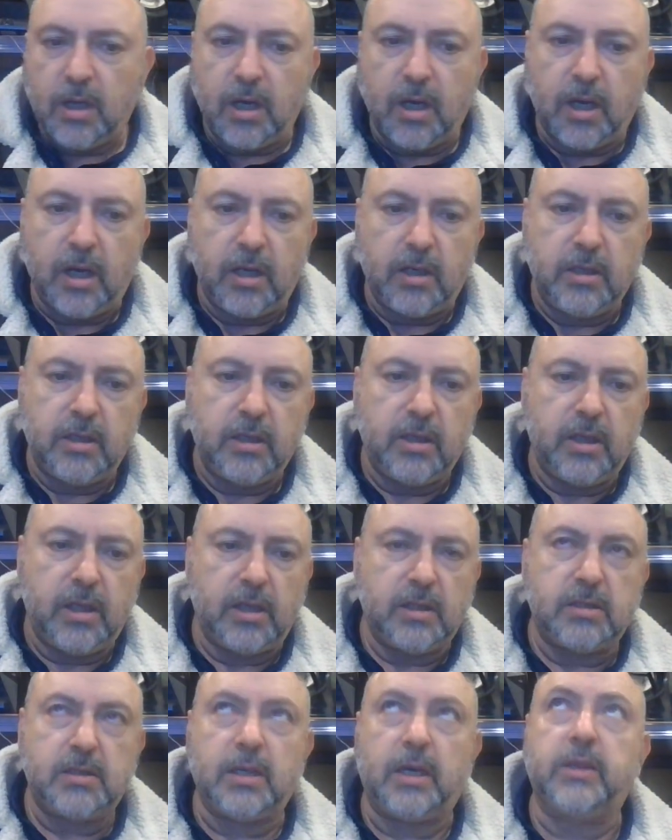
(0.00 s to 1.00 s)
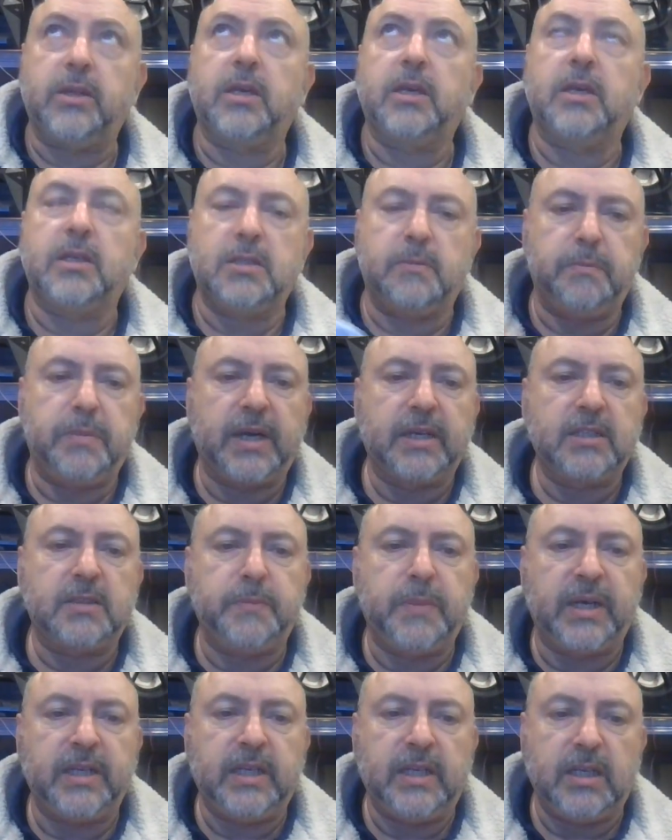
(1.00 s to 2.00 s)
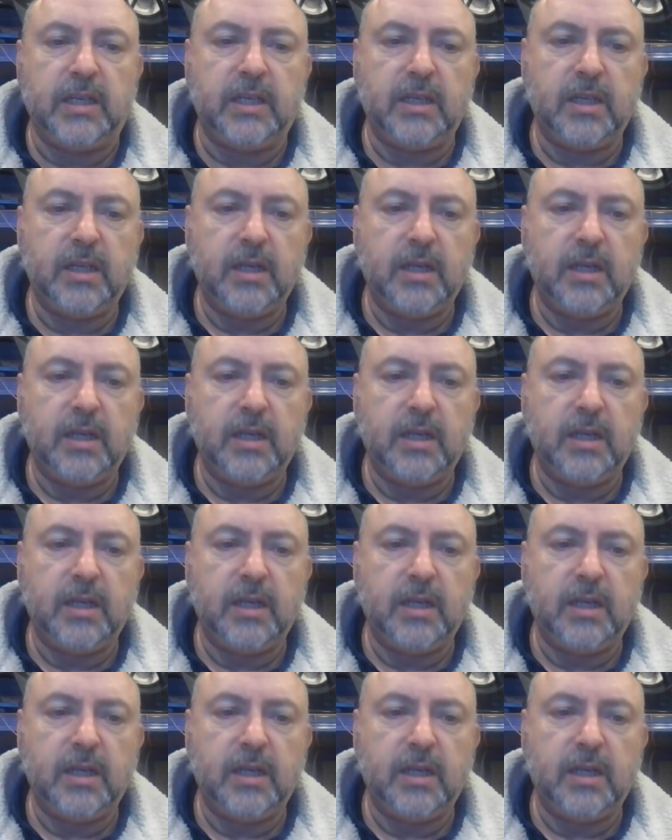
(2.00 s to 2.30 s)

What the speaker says: and I think it's Bugs Bunny.